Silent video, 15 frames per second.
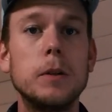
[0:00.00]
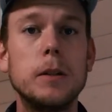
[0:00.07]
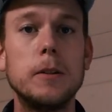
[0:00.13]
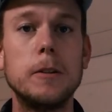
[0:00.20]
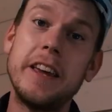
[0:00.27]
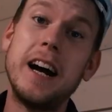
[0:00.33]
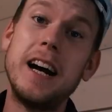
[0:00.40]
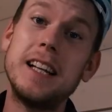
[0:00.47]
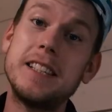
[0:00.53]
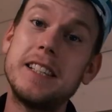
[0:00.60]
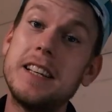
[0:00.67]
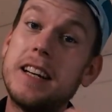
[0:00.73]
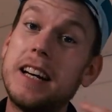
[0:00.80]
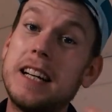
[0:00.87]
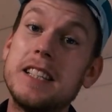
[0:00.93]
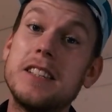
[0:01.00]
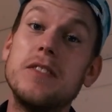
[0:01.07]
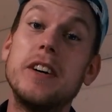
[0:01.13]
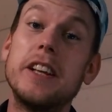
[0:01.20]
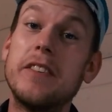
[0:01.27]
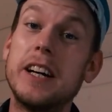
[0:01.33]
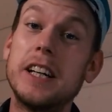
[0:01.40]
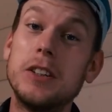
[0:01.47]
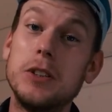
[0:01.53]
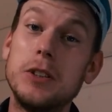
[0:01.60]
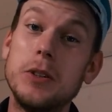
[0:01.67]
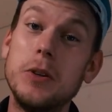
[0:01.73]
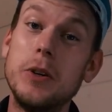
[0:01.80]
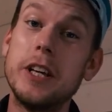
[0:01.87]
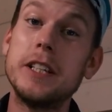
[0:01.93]
And the answer as to whether I could
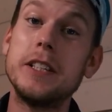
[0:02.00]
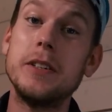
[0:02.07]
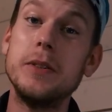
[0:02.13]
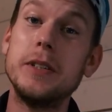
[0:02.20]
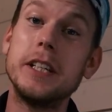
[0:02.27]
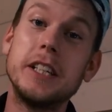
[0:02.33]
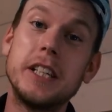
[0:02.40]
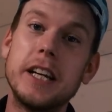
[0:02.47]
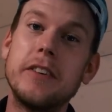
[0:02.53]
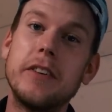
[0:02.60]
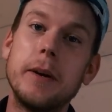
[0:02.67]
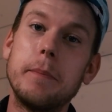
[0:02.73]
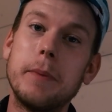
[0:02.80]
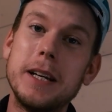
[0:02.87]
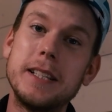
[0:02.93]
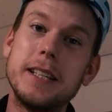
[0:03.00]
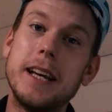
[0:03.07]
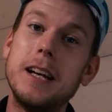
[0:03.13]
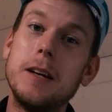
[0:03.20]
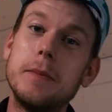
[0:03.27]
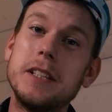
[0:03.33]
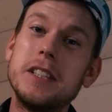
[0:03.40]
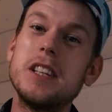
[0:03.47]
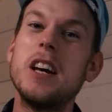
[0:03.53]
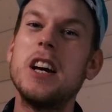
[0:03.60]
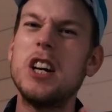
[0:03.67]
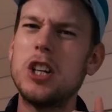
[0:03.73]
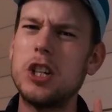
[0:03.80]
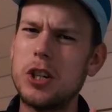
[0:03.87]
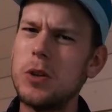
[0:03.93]
do this using generate pressed elements
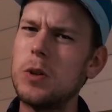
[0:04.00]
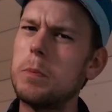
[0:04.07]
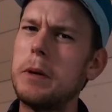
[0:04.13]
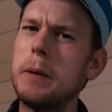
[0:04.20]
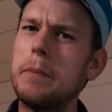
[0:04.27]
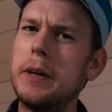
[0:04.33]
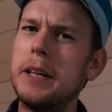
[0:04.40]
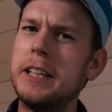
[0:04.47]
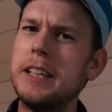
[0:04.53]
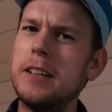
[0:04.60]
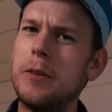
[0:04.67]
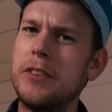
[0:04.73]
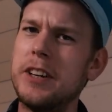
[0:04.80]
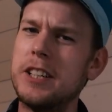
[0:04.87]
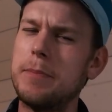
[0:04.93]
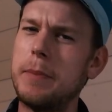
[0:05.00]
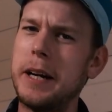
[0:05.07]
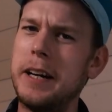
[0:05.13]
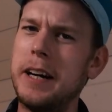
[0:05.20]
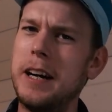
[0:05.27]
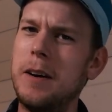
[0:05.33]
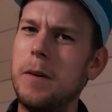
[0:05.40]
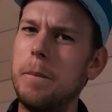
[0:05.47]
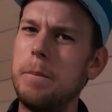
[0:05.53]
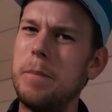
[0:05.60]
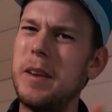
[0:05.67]
should be pretty obvious by now.